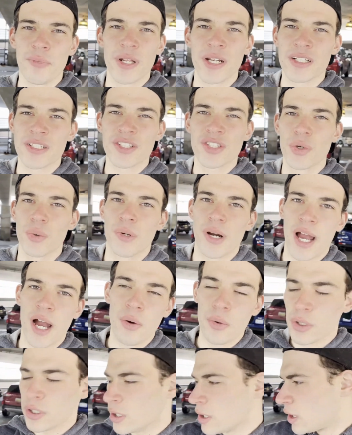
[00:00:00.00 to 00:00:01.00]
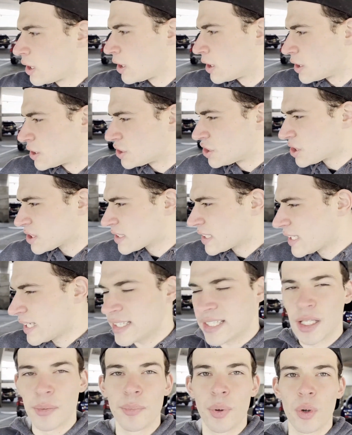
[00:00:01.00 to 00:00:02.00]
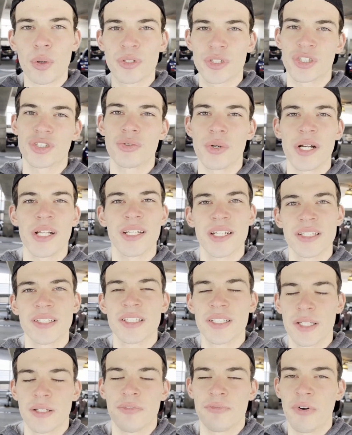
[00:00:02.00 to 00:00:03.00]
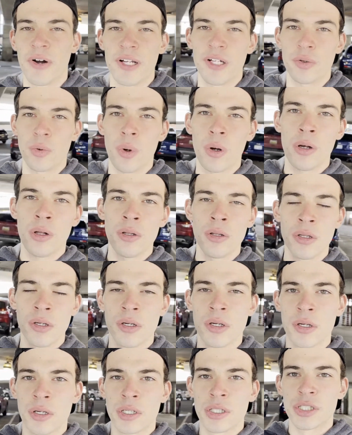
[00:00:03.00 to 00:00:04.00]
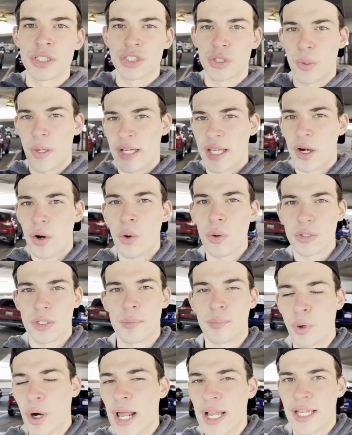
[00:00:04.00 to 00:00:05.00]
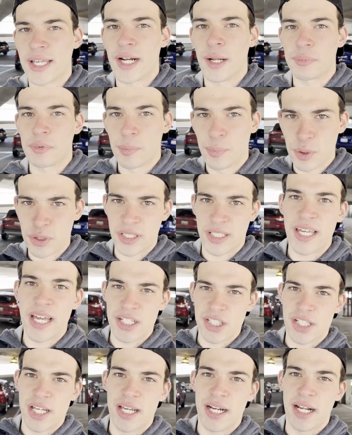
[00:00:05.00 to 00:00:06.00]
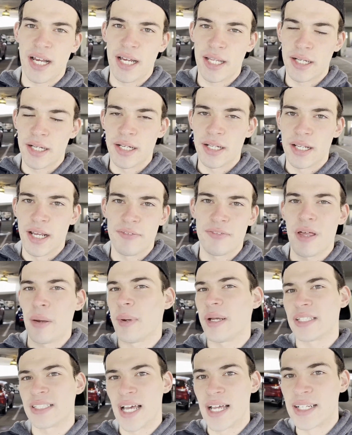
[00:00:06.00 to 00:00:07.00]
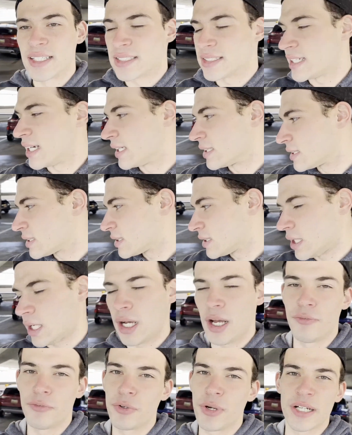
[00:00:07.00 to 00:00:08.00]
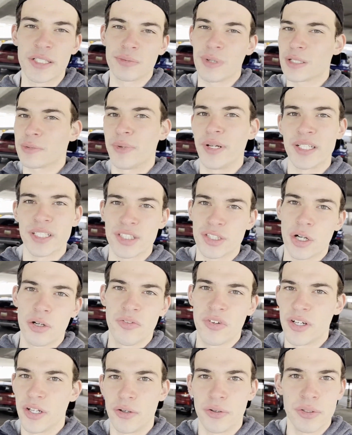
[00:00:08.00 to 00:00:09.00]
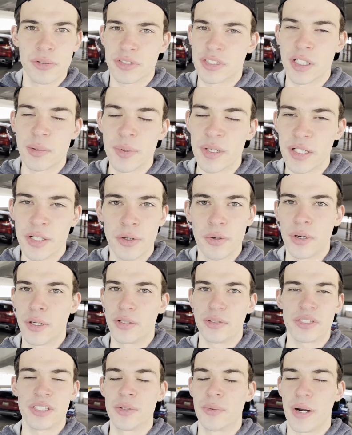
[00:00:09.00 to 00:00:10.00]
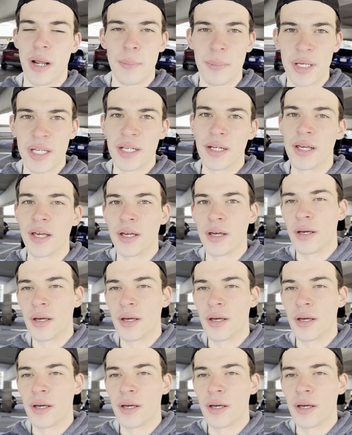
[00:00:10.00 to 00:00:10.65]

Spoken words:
minutes to an hour just to get the bolts threaded into the firewall so I could hold the bracket up to put the catch can on, if that makes any sense. If you guys watch my install video, you'll see me do it. You'll see what I mean.